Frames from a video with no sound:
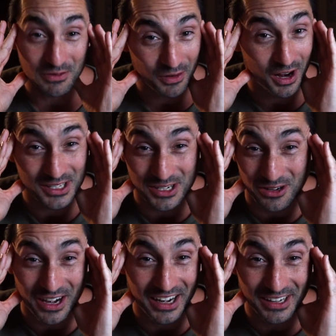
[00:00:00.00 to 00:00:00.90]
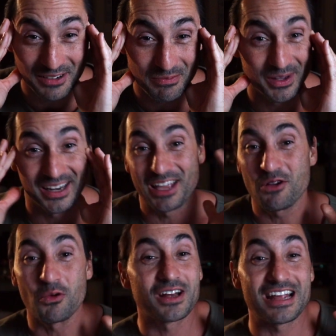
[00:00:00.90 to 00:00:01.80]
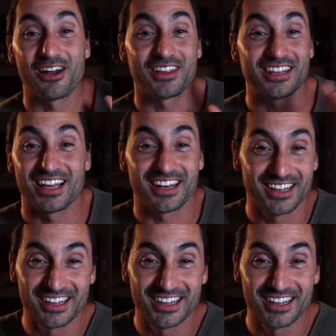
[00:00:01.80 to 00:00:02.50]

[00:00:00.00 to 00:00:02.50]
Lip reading: frustrating, but it worked out in the end.